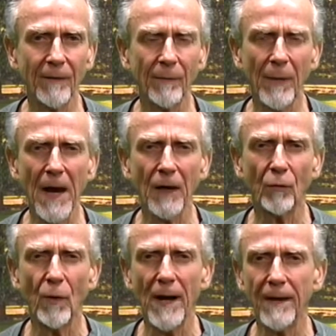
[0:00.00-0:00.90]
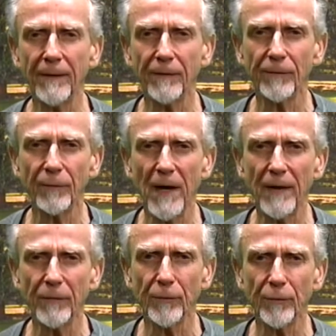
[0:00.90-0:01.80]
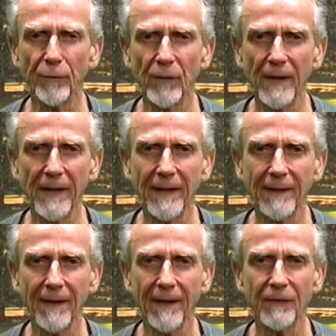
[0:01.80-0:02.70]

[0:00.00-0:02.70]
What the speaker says: the background of Father Flynn.